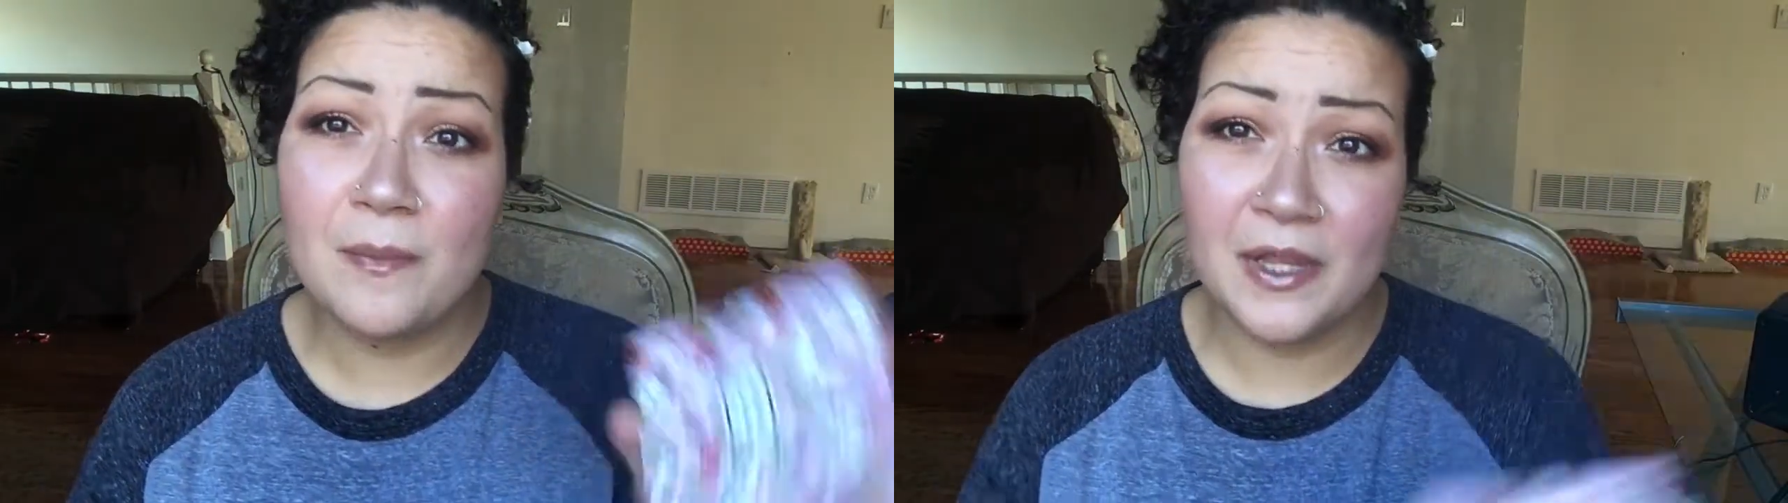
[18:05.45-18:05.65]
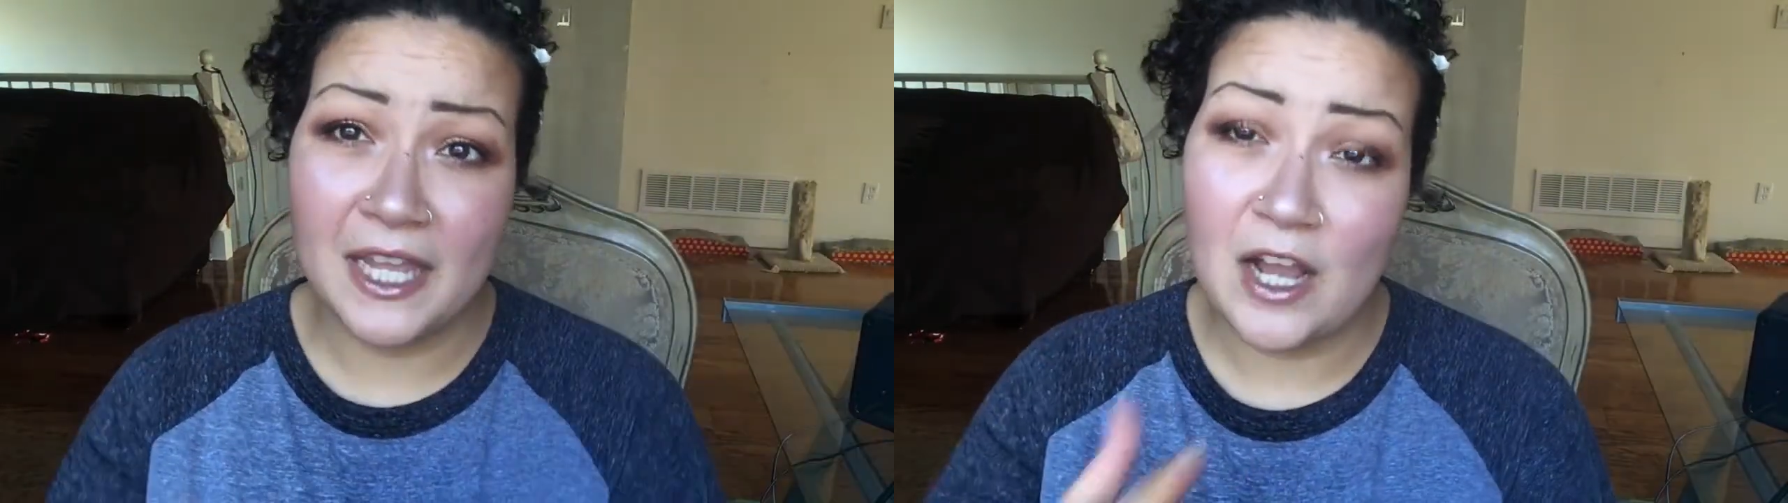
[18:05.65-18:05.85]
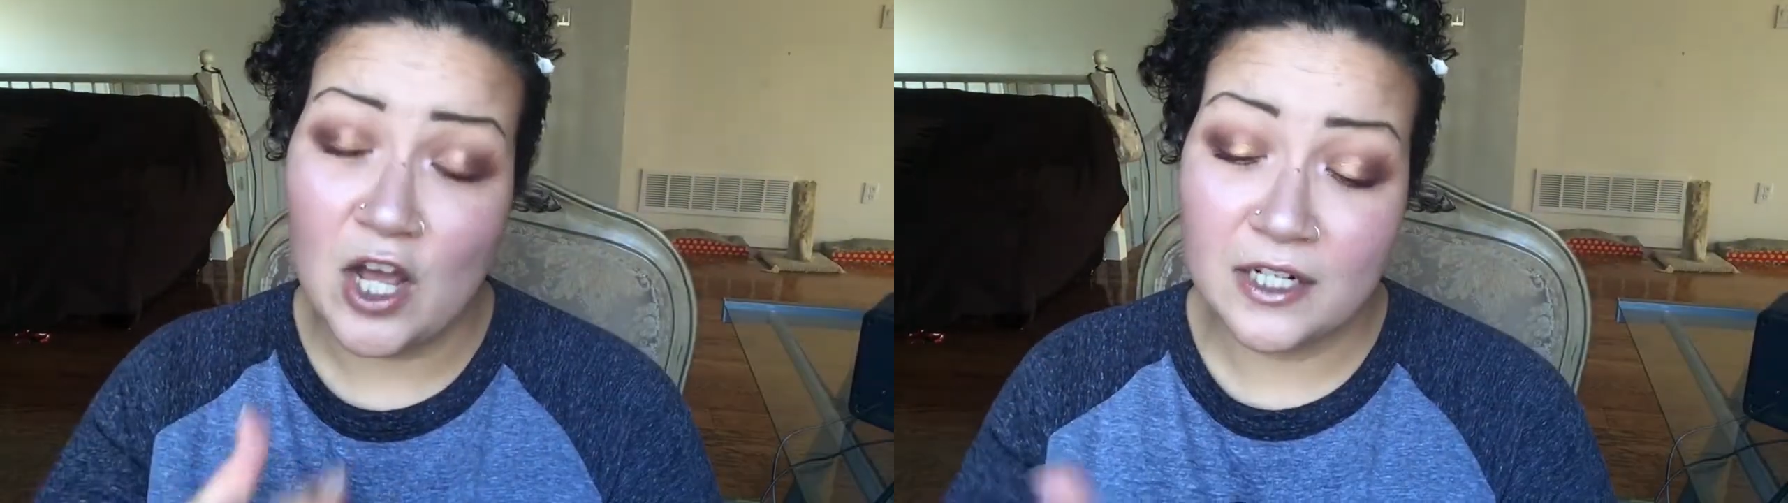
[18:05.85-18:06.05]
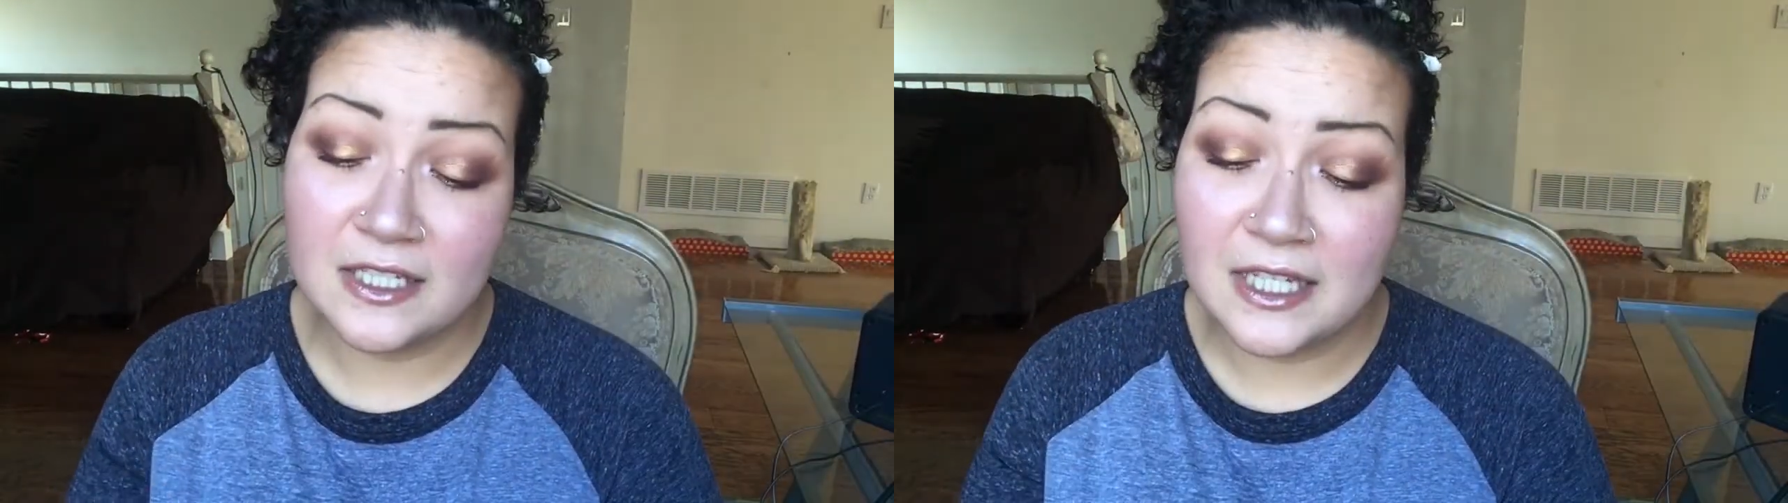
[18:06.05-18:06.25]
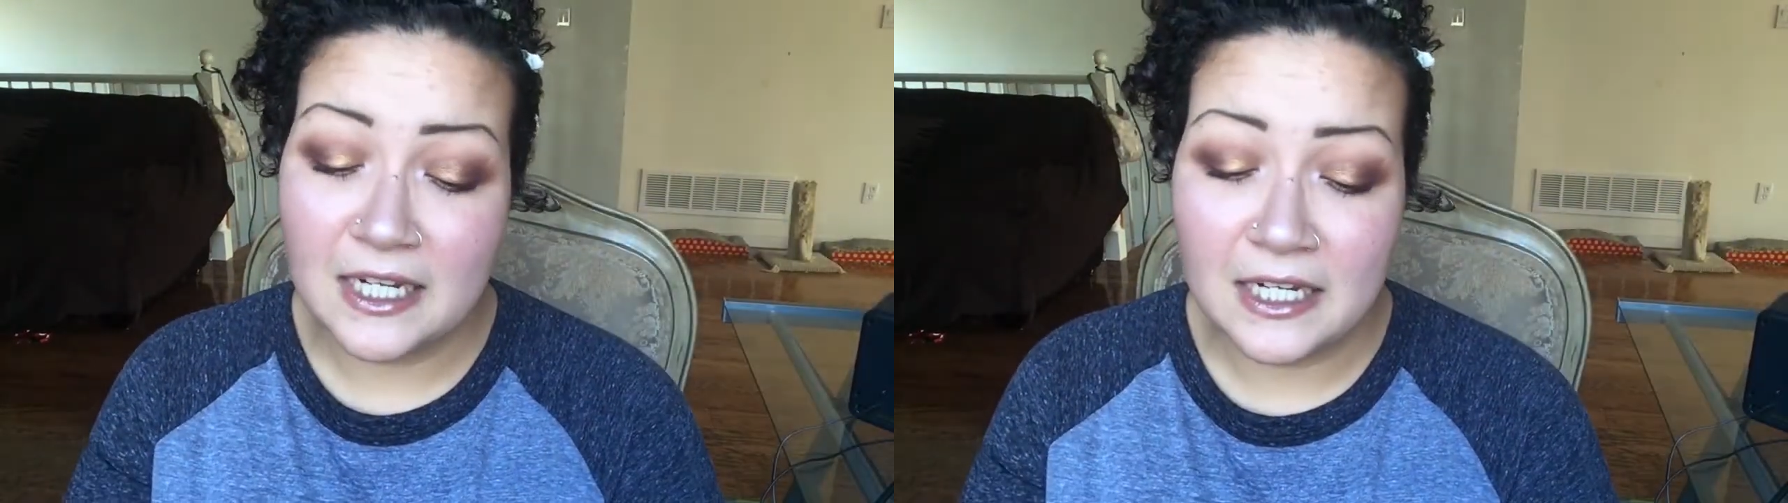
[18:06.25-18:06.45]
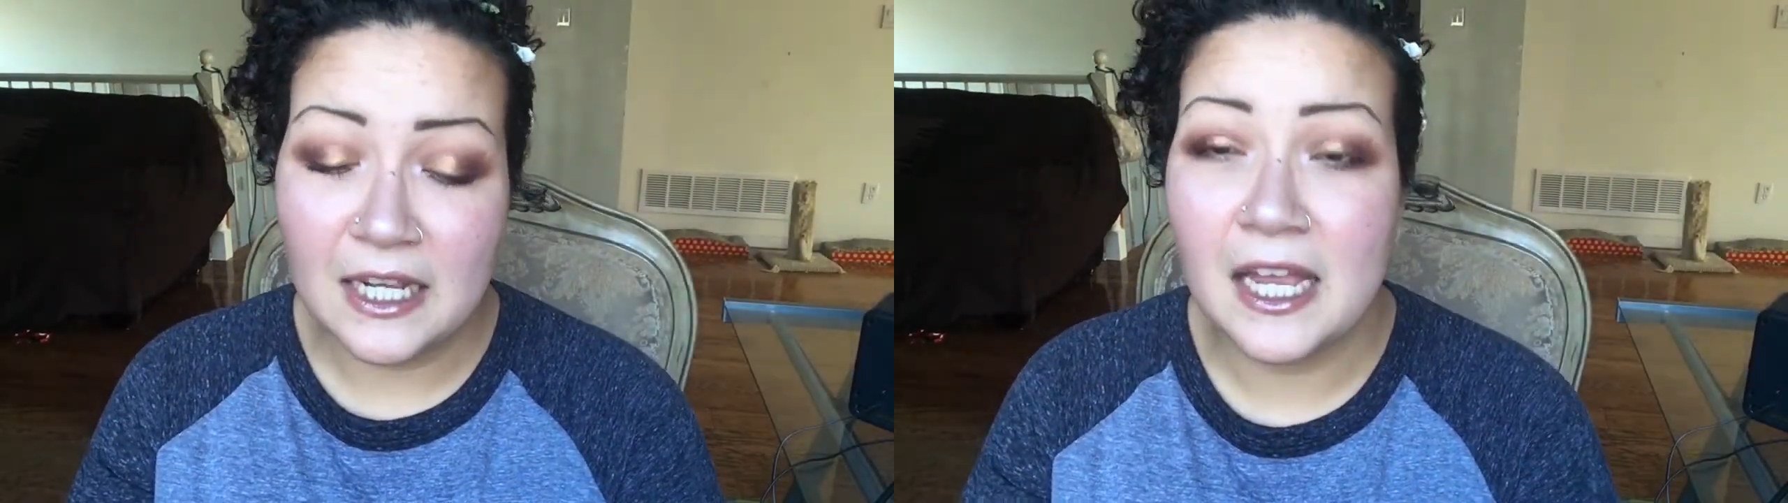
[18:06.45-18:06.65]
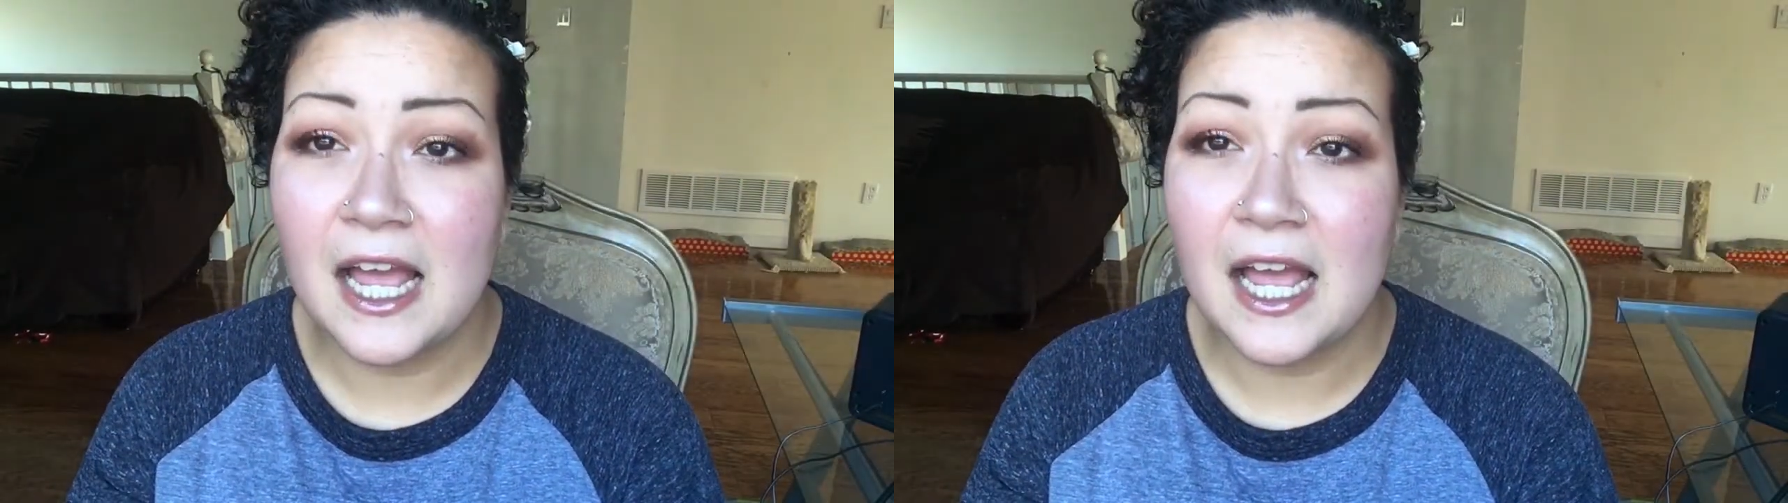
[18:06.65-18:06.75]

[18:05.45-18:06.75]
But like, honestly,